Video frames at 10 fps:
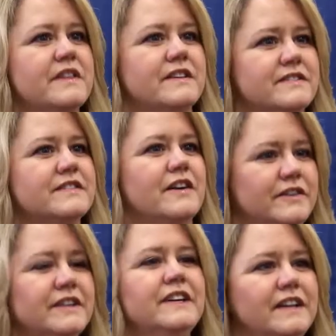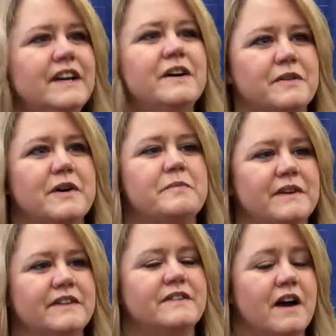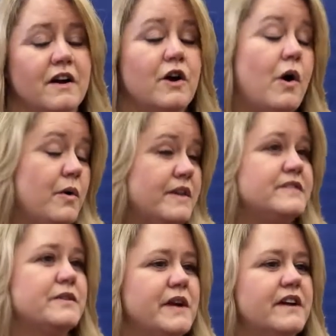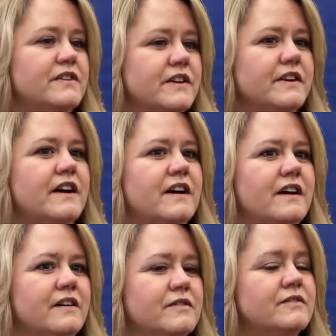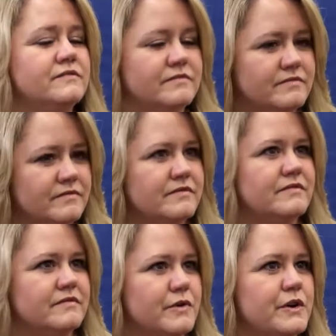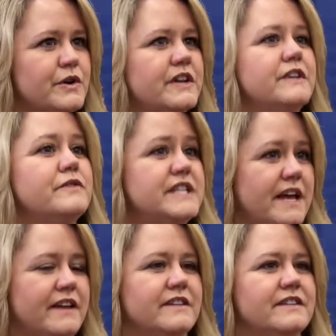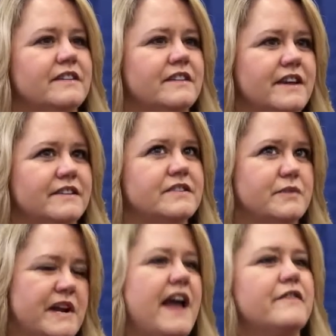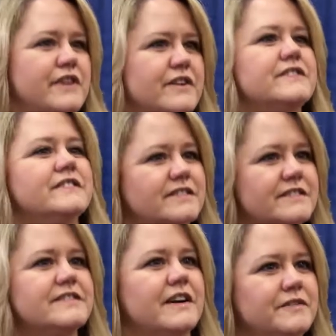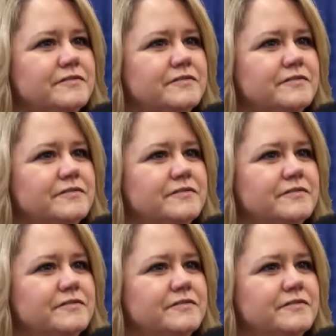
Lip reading: this. So we're hoping, our goal is 300 recruited and retained in the next 3.5 years. So.